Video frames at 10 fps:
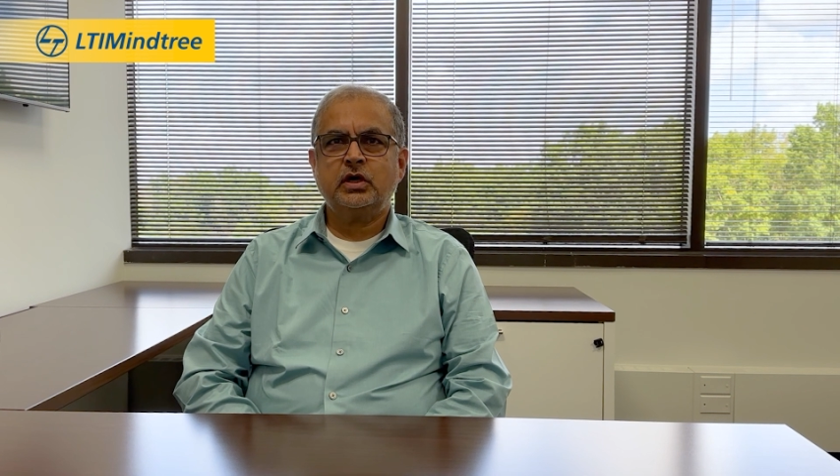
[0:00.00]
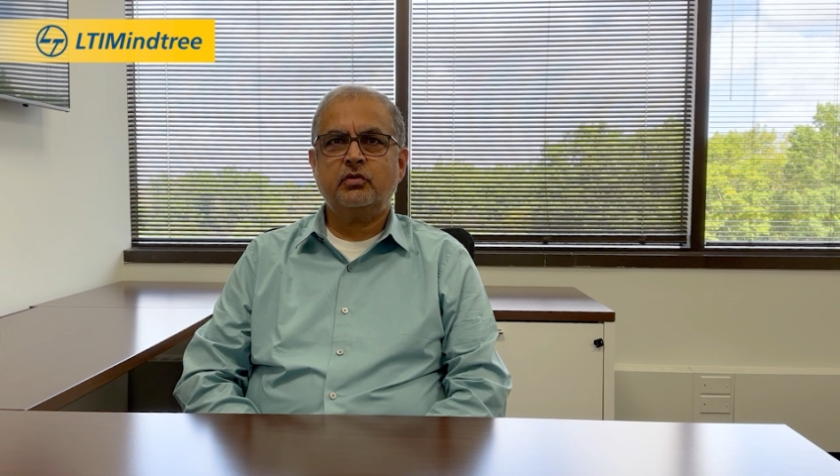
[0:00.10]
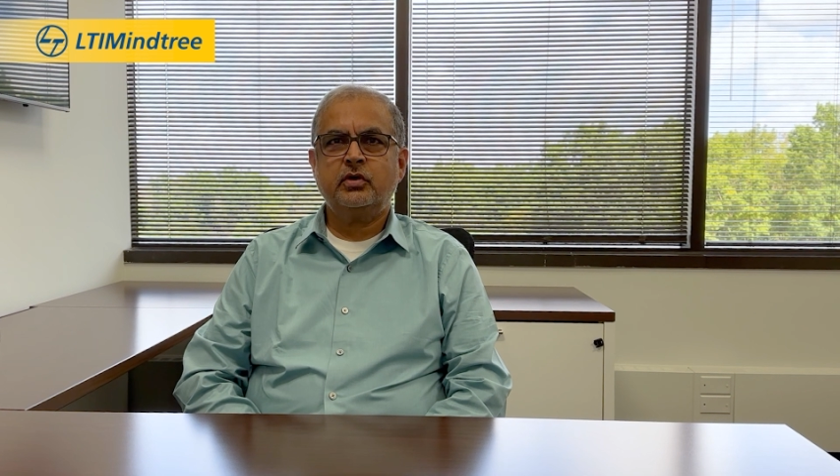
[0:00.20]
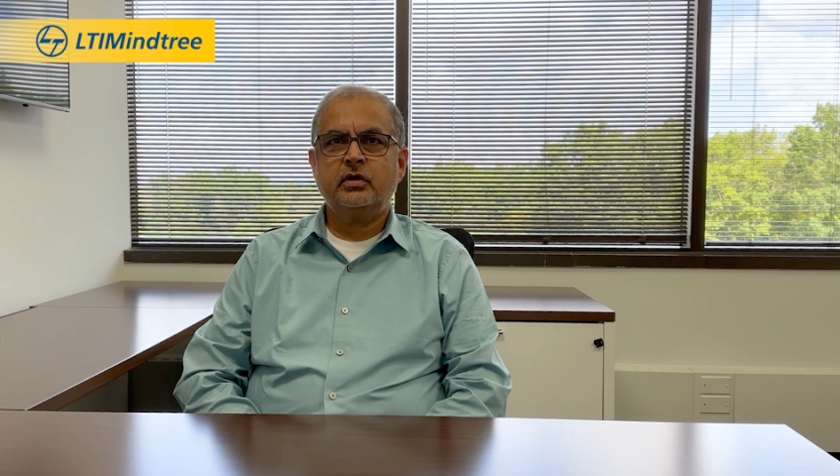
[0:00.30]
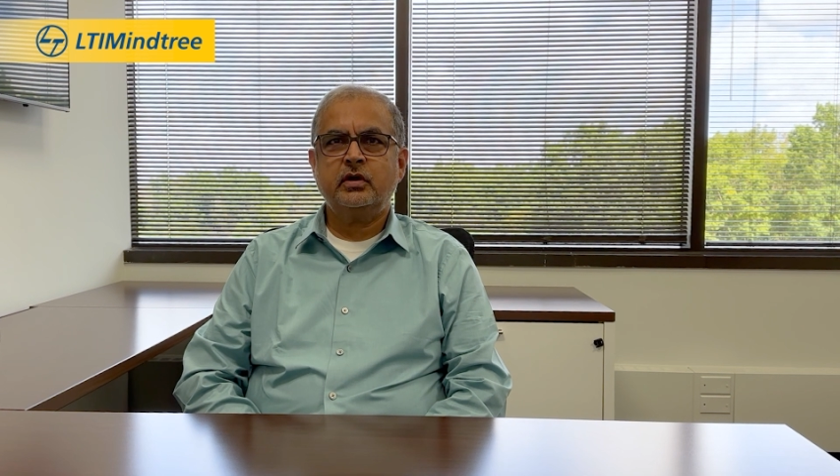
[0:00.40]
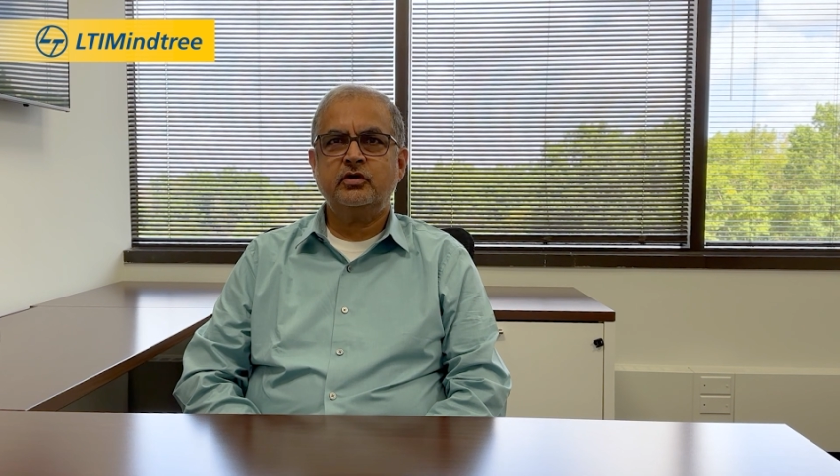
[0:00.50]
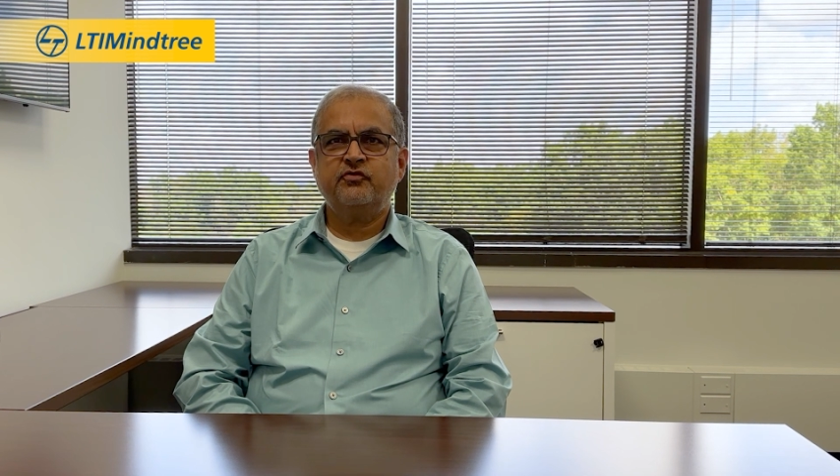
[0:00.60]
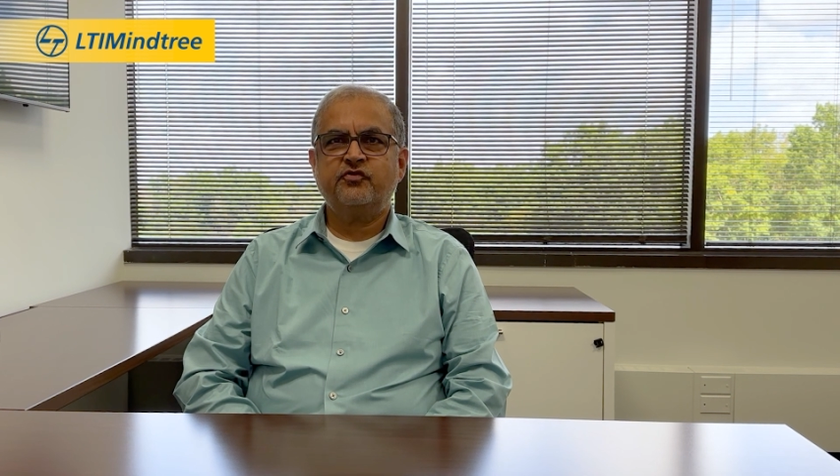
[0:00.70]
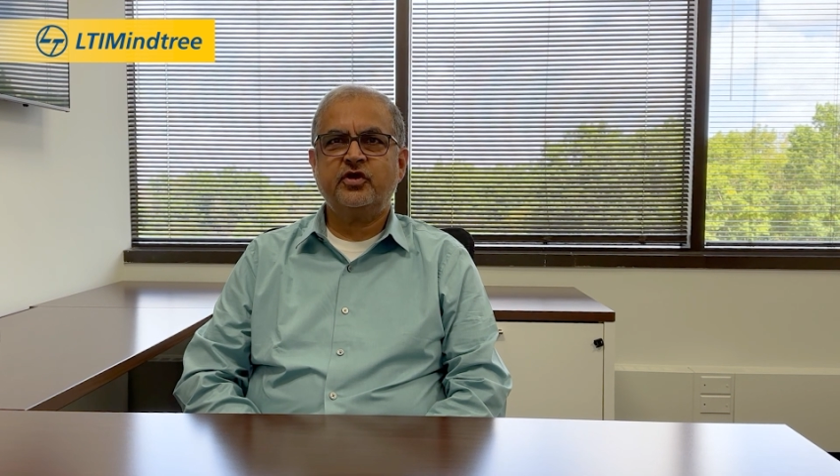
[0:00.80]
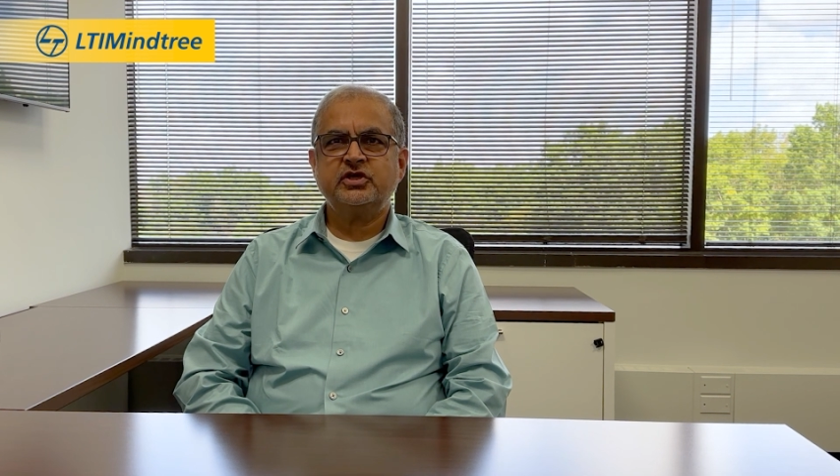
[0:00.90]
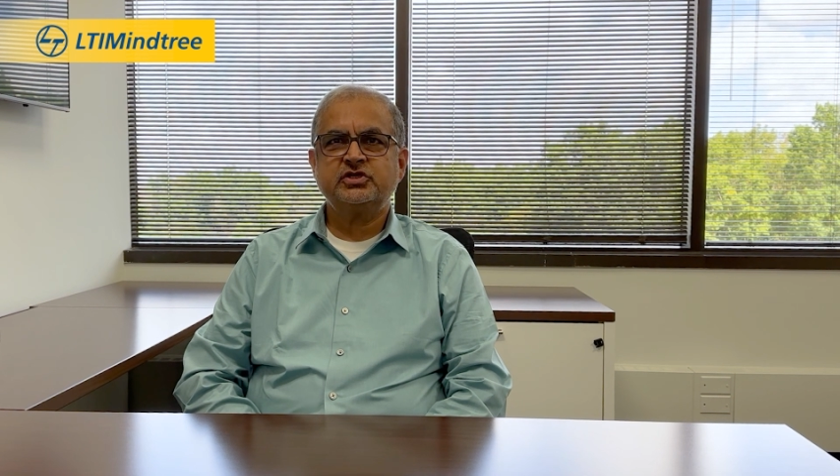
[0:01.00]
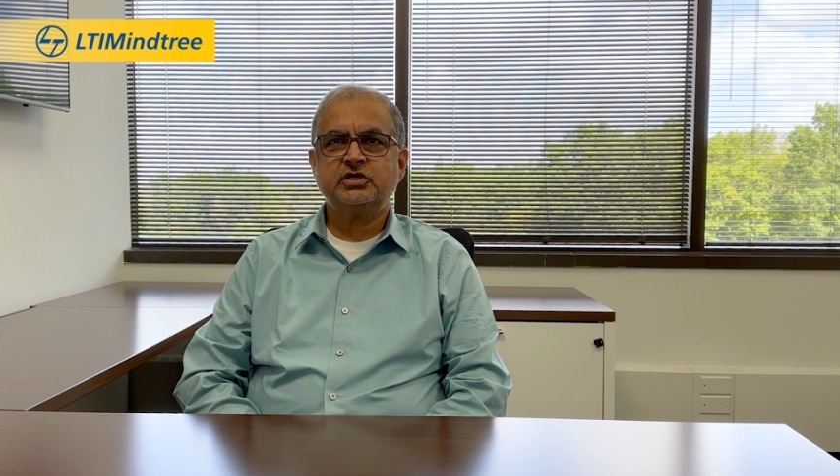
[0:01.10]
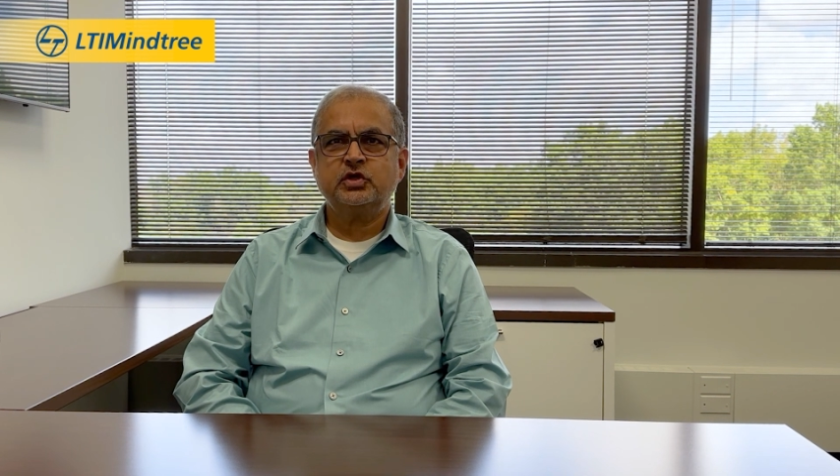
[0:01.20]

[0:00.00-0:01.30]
our refreshed